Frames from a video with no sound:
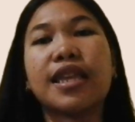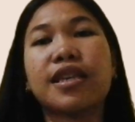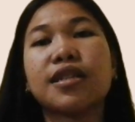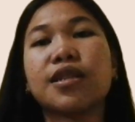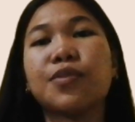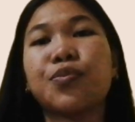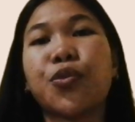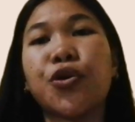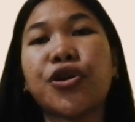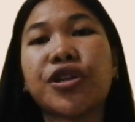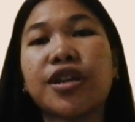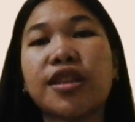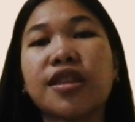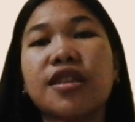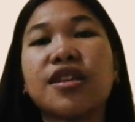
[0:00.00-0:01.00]
It is
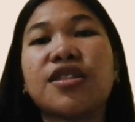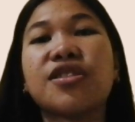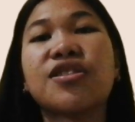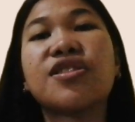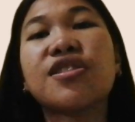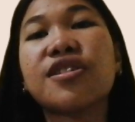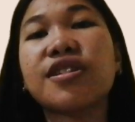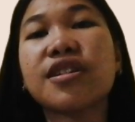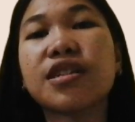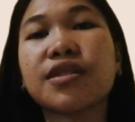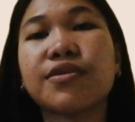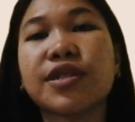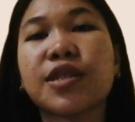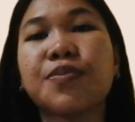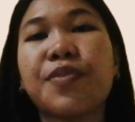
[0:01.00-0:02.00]
important that
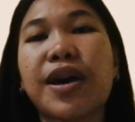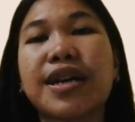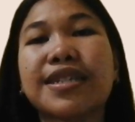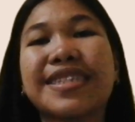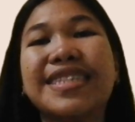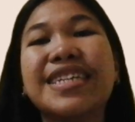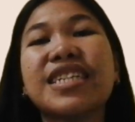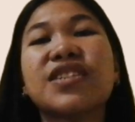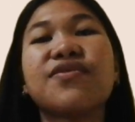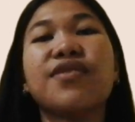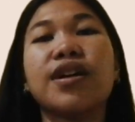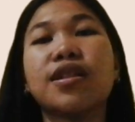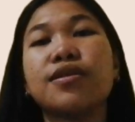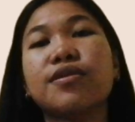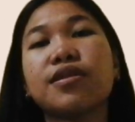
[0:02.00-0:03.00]
nurse respects these
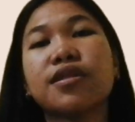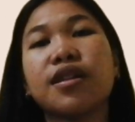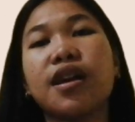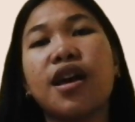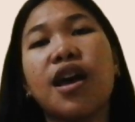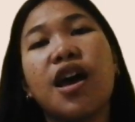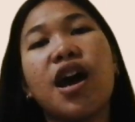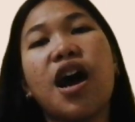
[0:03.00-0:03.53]
values